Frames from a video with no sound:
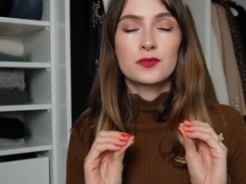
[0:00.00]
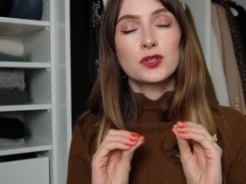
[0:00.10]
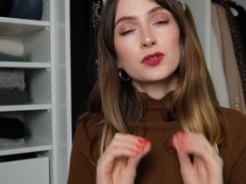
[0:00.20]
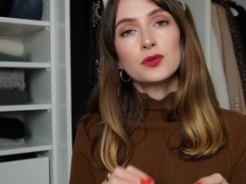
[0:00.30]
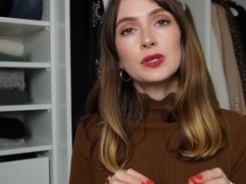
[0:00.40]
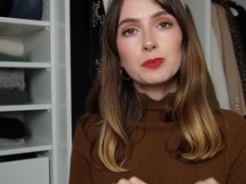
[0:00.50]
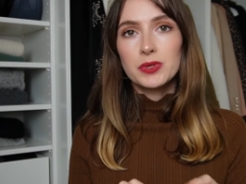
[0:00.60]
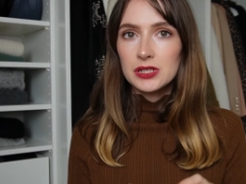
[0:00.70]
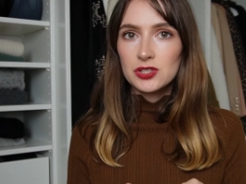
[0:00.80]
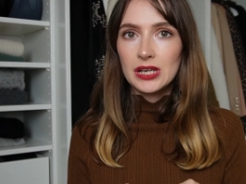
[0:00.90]
for your unique
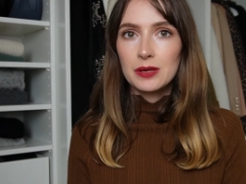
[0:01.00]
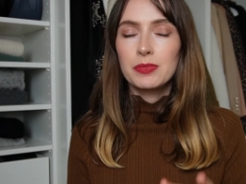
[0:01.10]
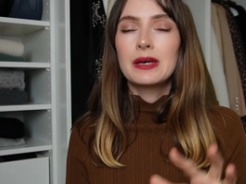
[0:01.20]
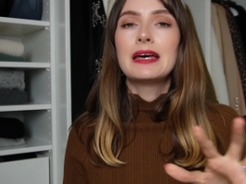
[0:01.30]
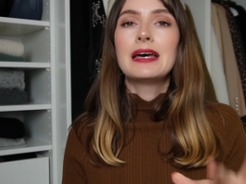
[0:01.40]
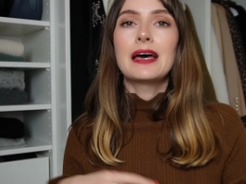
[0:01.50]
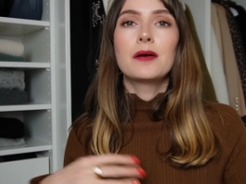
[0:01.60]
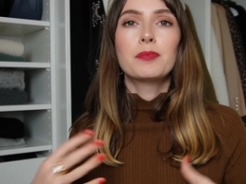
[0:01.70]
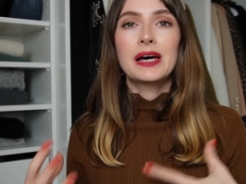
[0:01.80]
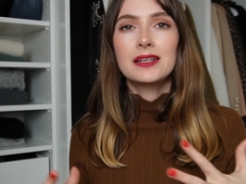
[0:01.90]
body shape
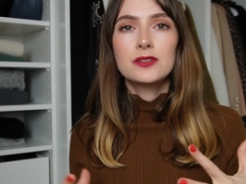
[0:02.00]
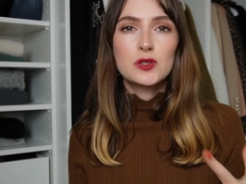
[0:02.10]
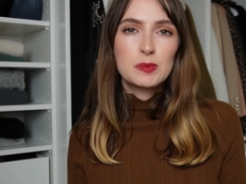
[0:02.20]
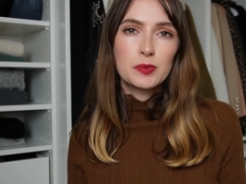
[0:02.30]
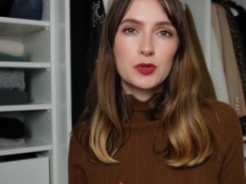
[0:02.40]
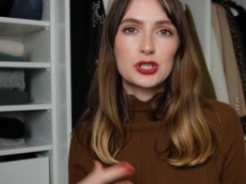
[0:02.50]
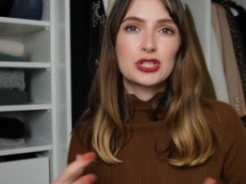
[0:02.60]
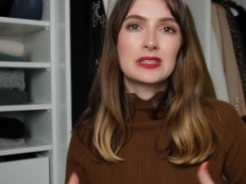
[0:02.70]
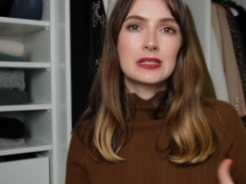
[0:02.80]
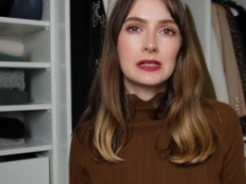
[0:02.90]
and balance your proportions